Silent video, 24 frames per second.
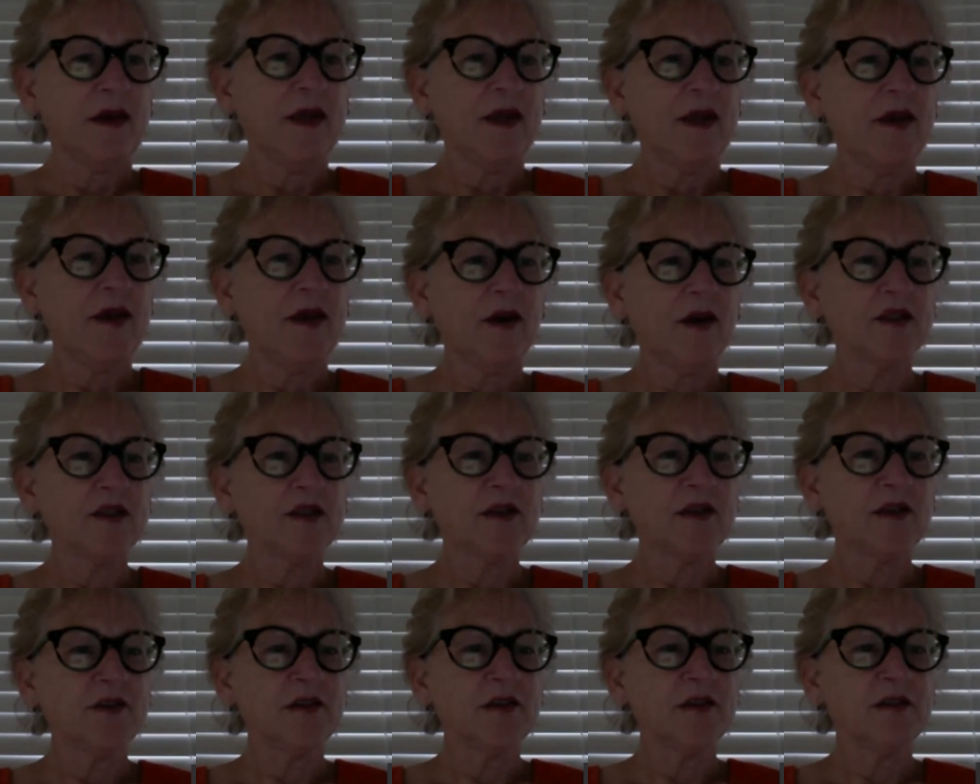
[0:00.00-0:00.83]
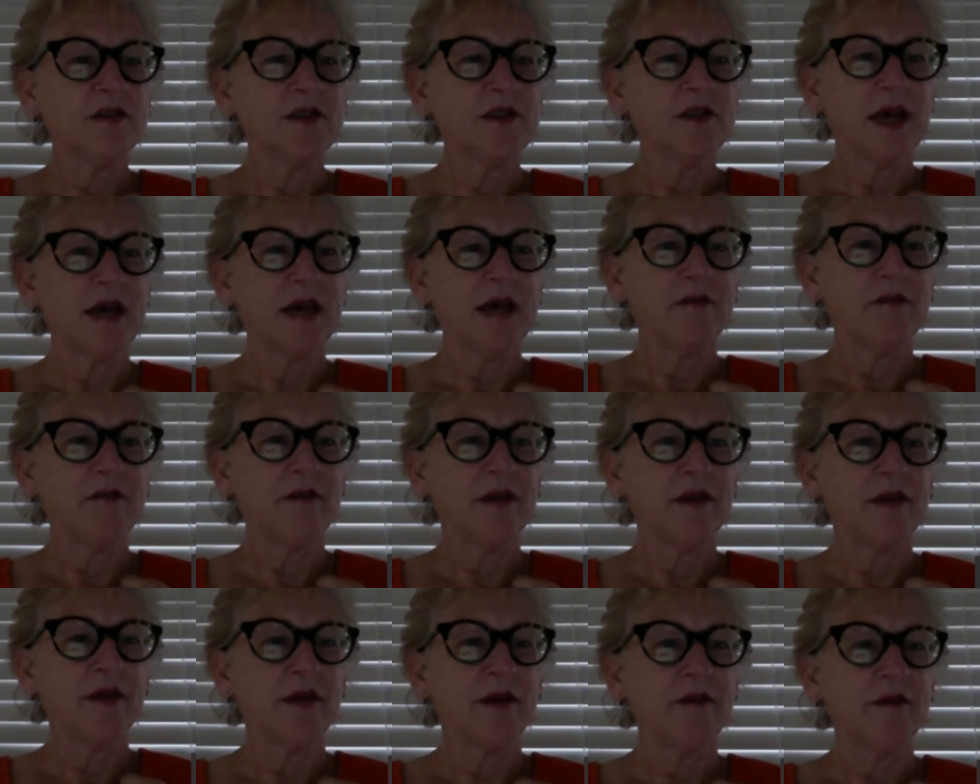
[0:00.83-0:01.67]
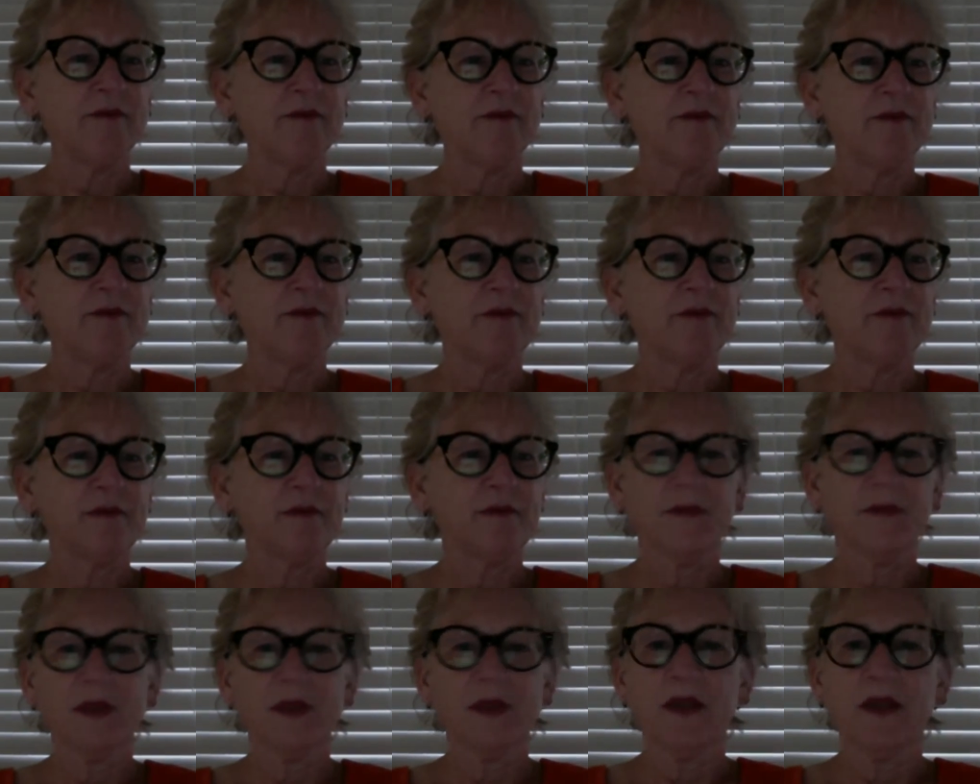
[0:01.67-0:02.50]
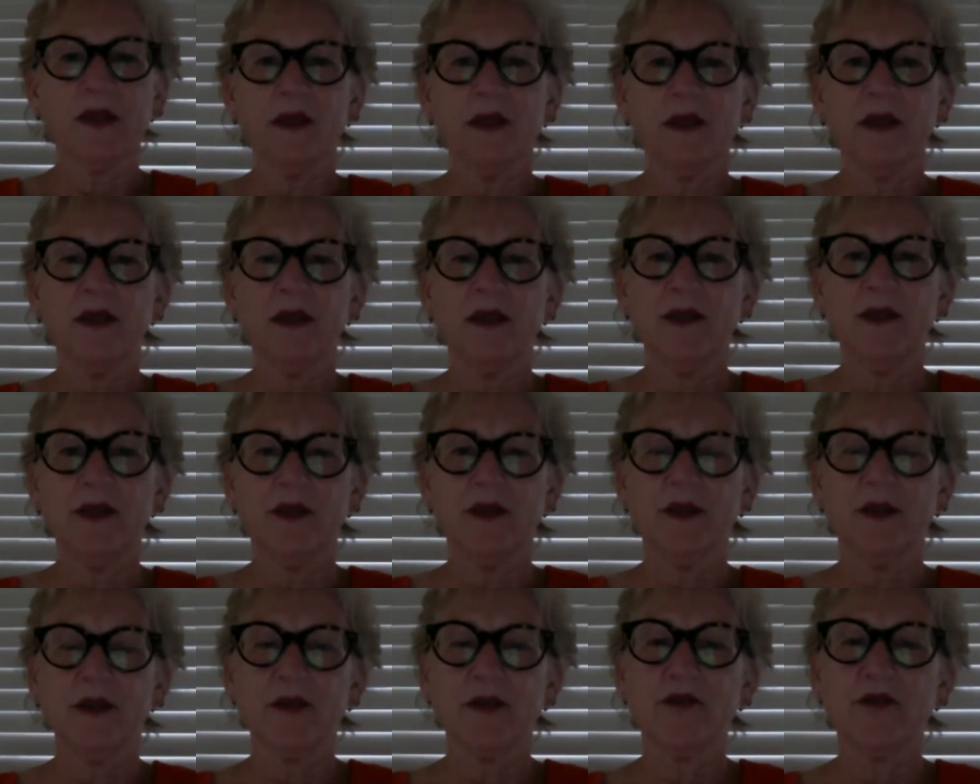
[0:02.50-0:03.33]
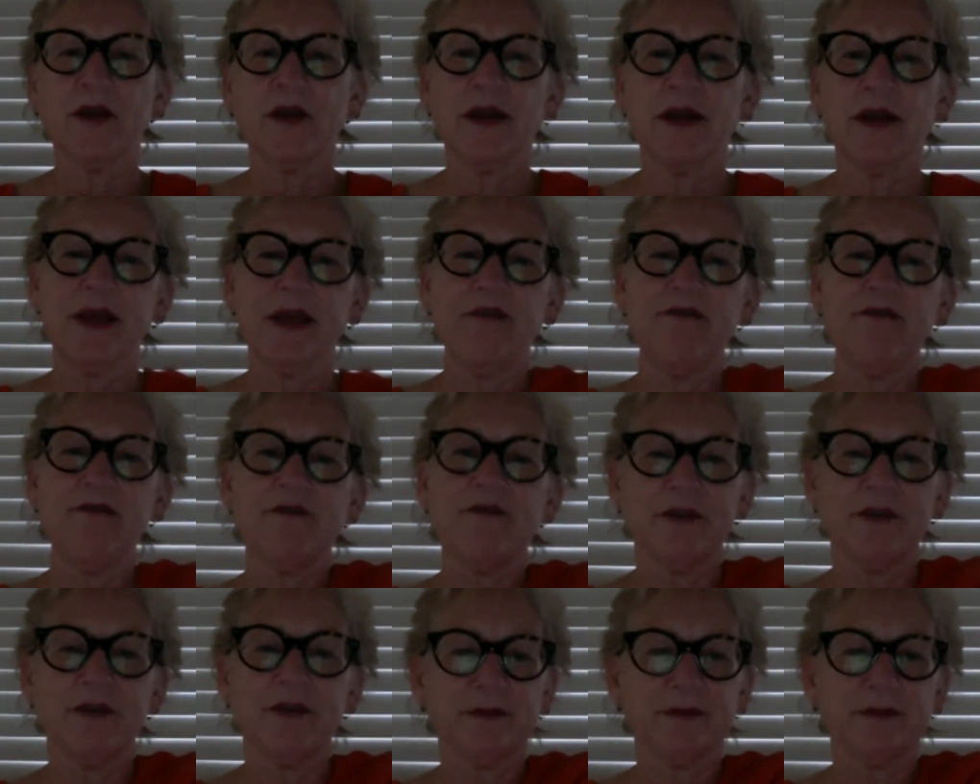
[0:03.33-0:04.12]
He also used that rhythm in the crave.